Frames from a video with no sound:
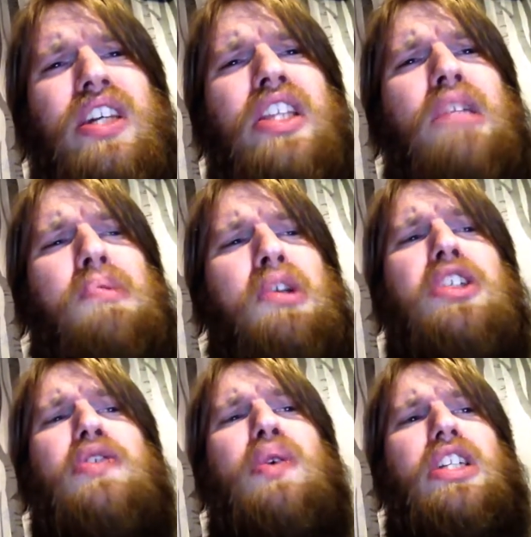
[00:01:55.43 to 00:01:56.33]
I think most
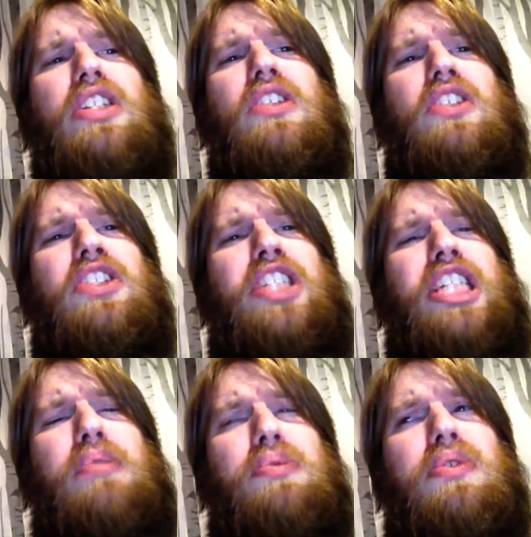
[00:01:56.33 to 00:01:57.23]
of all, it just looks
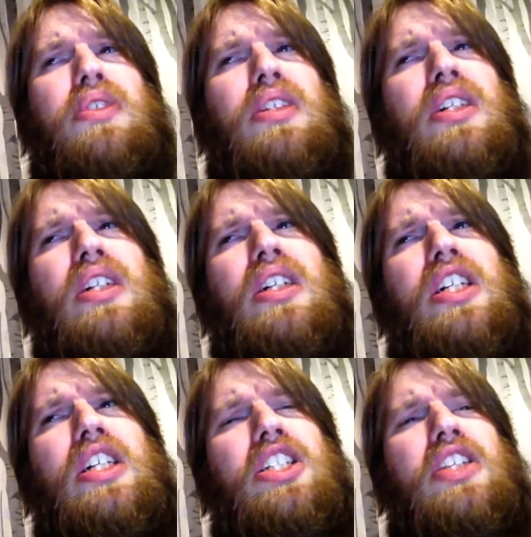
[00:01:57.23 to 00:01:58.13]
cheap.
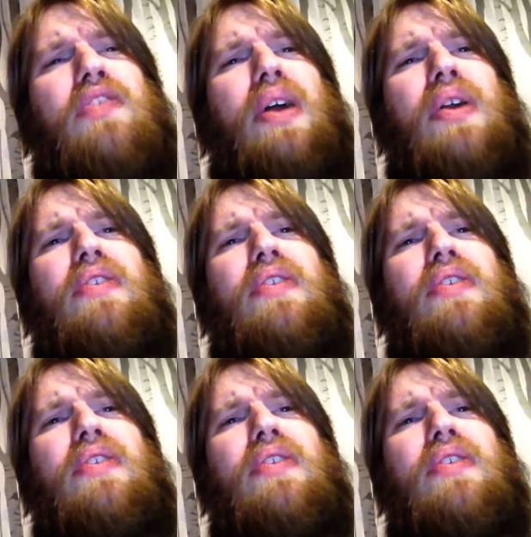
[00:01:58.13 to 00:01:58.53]
Just a very,